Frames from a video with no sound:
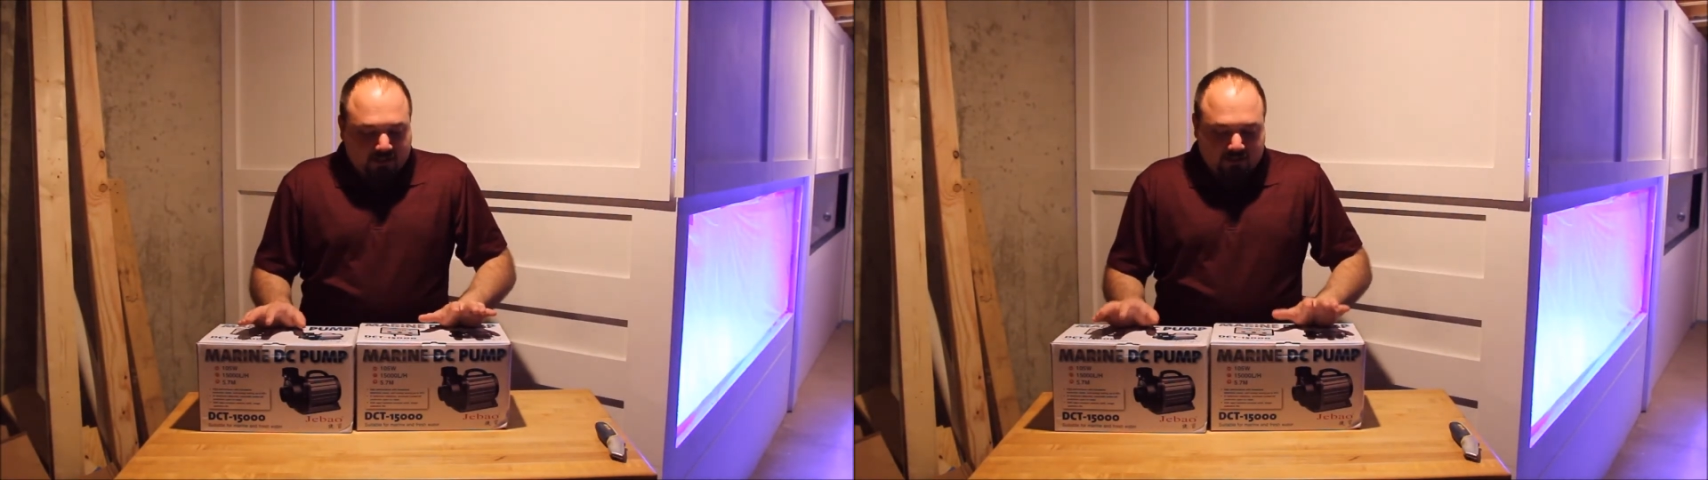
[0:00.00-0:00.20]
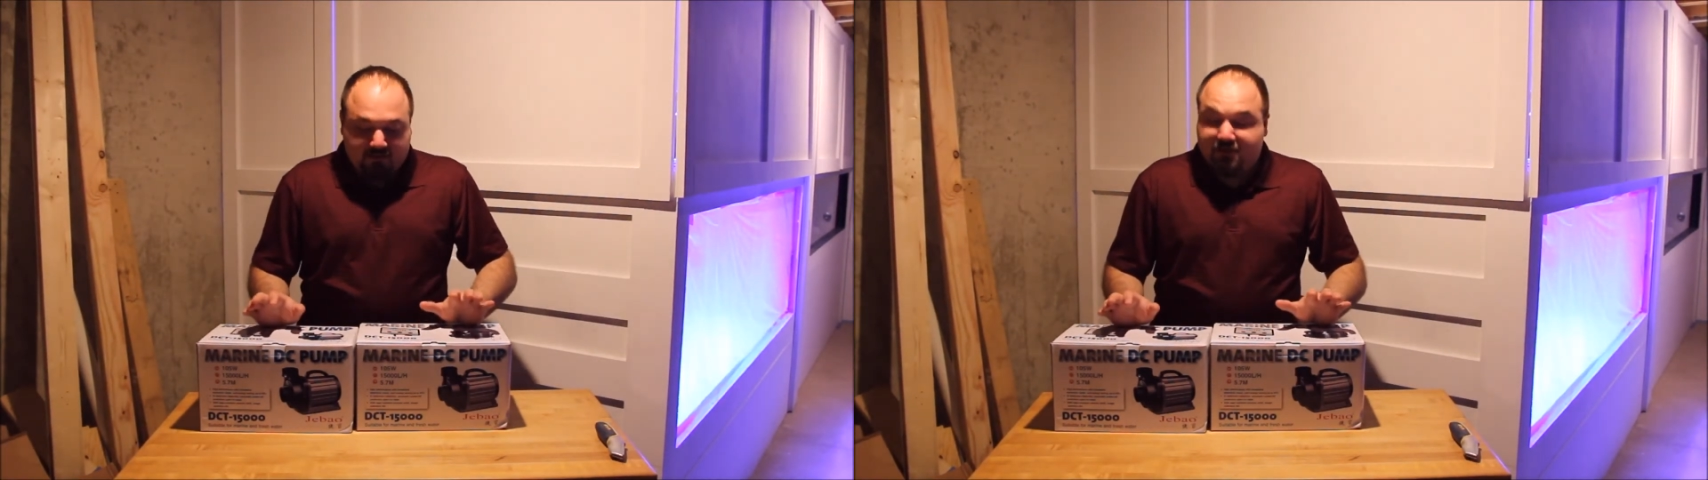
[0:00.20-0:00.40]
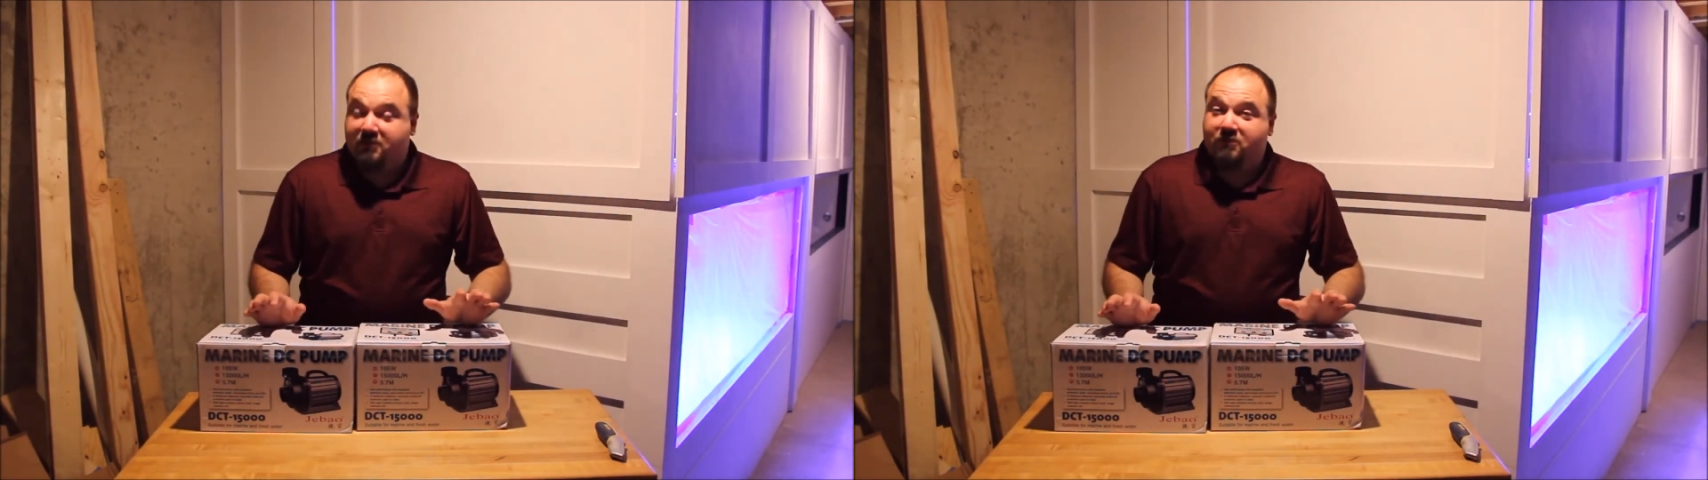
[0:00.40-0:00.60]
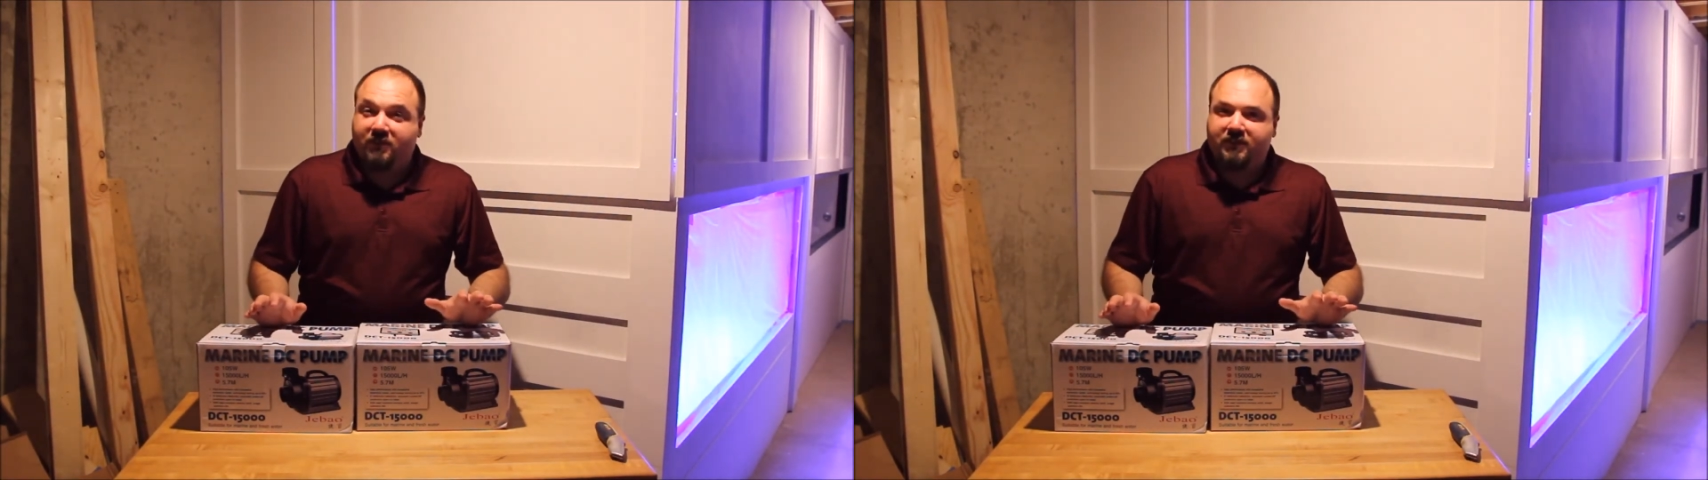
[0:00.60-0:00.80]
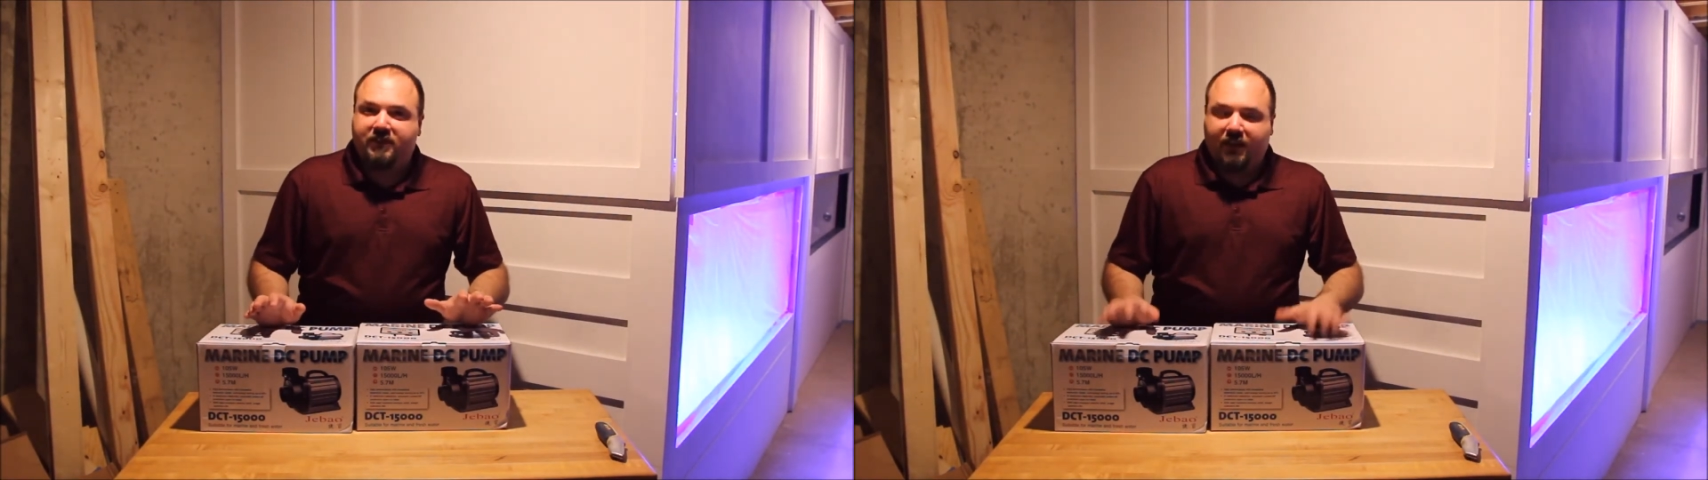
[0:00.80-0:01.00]
at least the
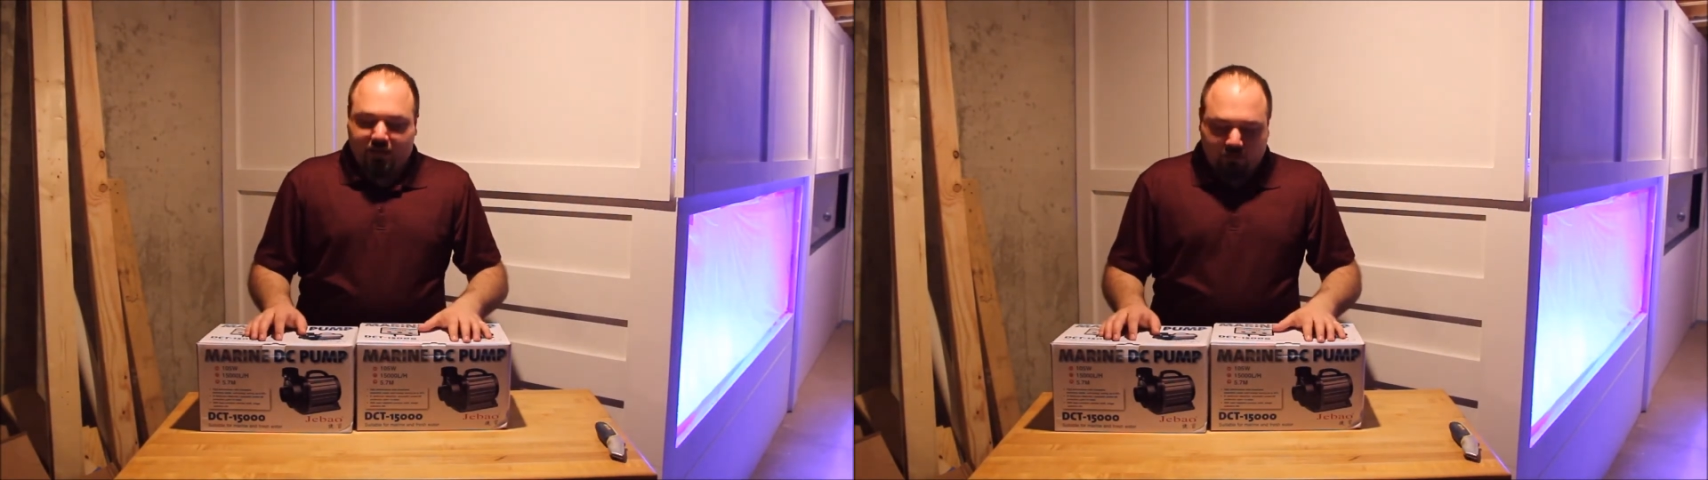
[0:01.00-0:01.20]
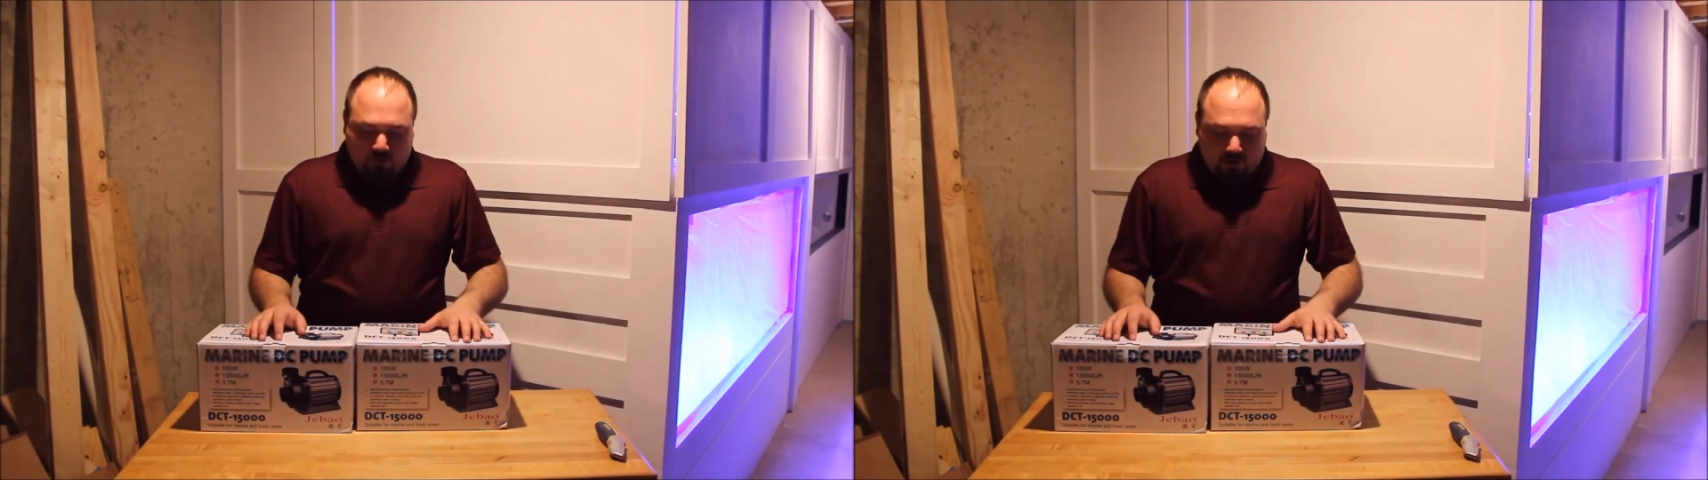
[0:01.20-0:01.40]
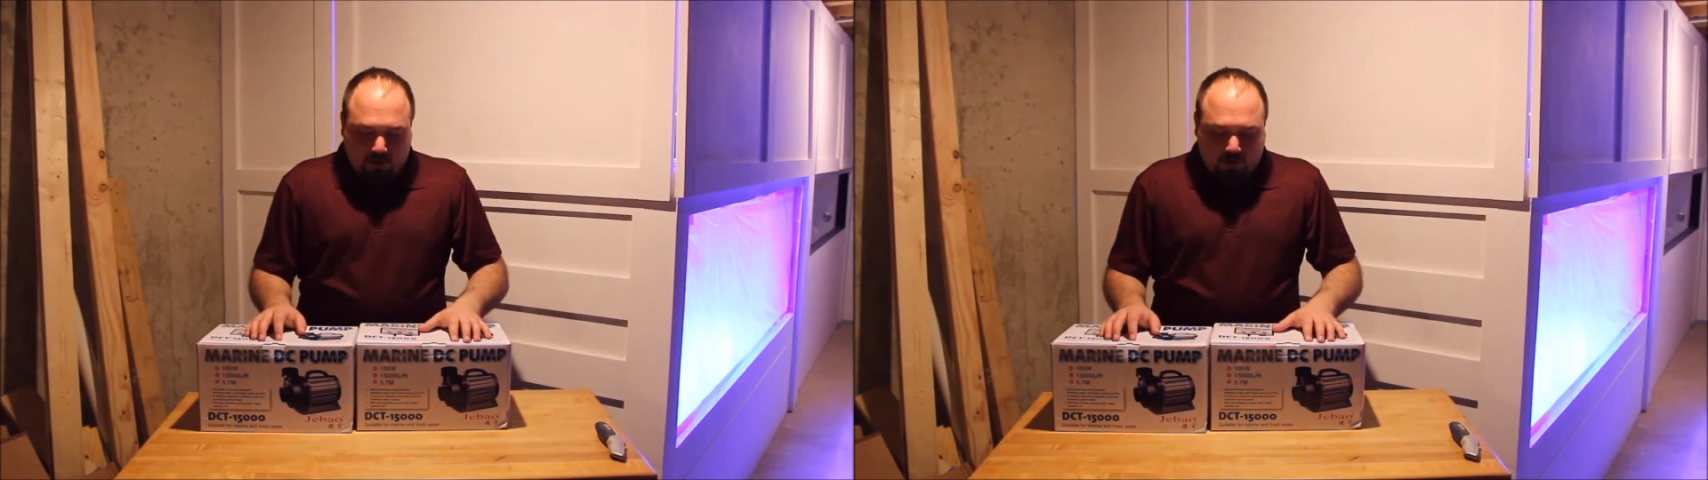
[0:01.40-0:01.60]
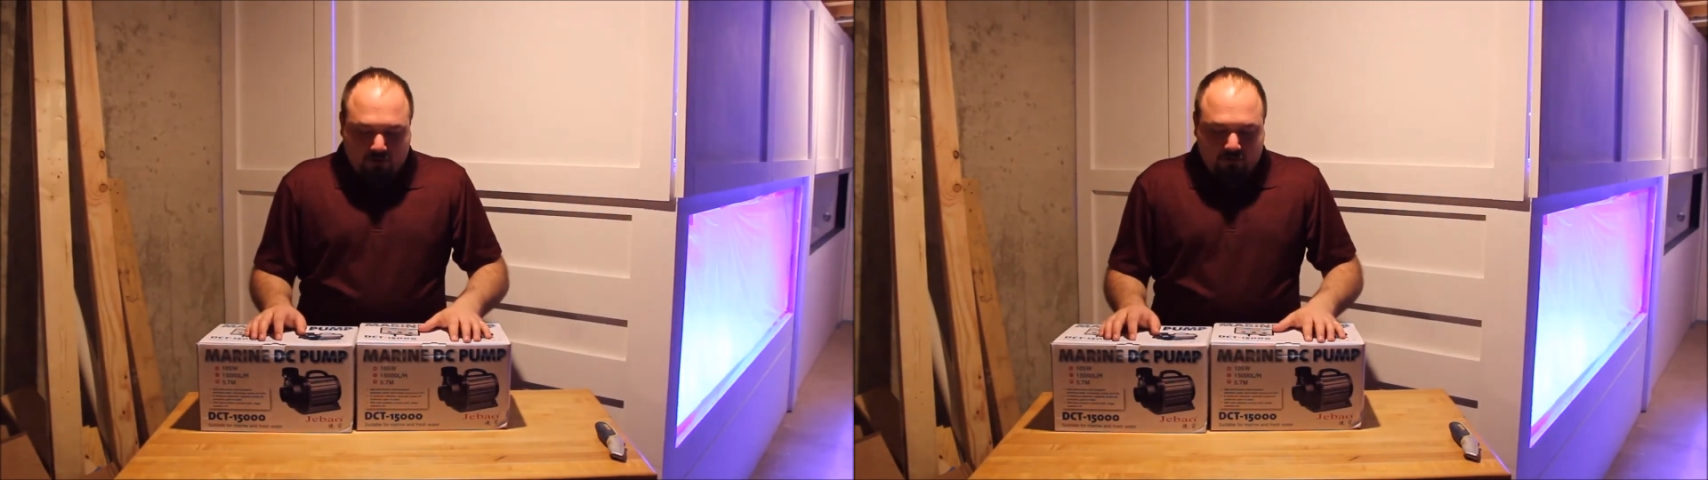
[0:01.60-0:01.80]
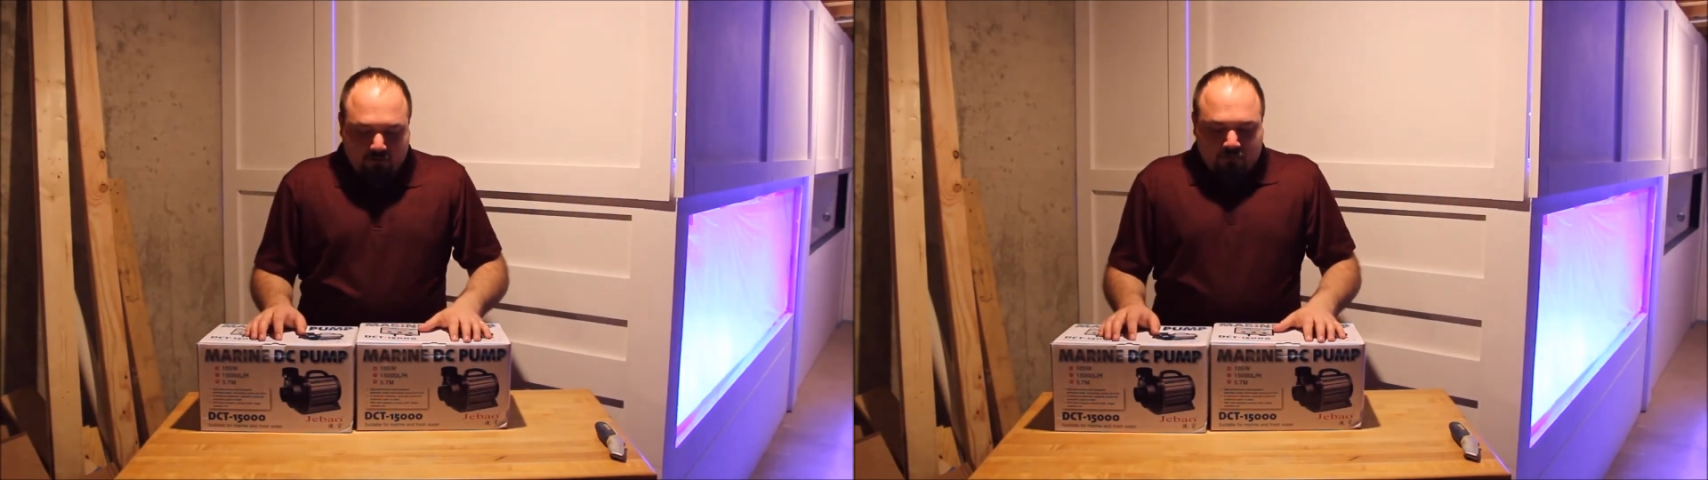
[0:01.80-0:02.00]
ones that I'm aware
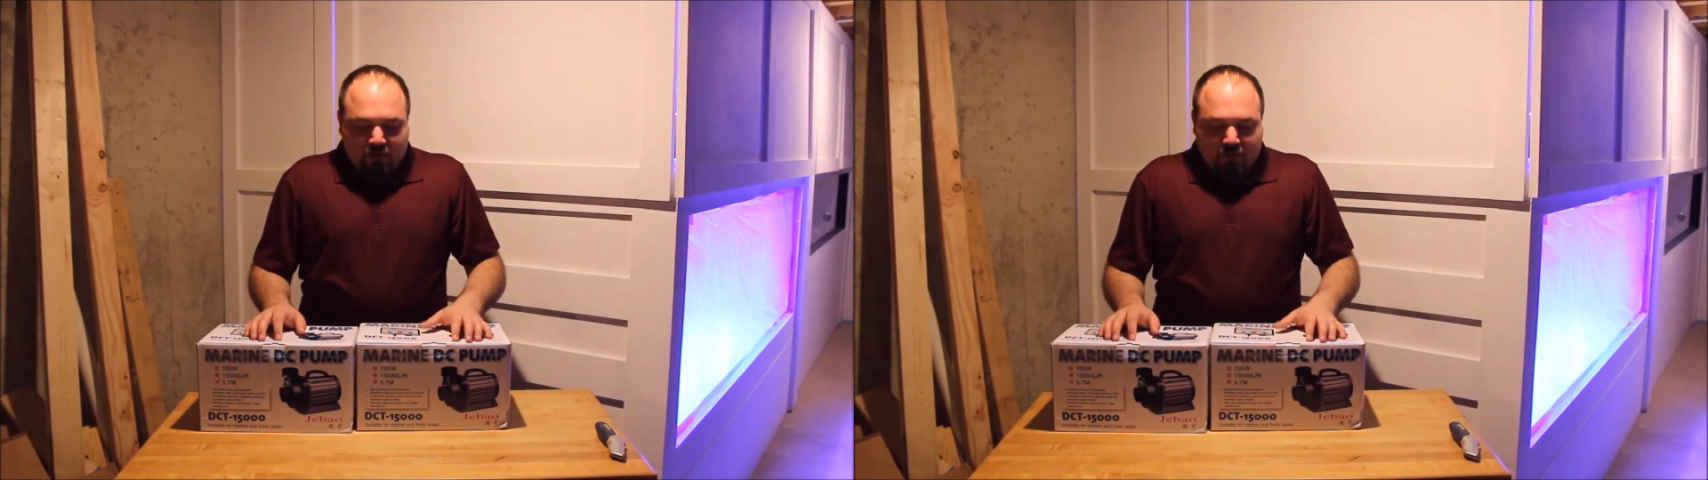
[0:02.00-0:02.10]
of.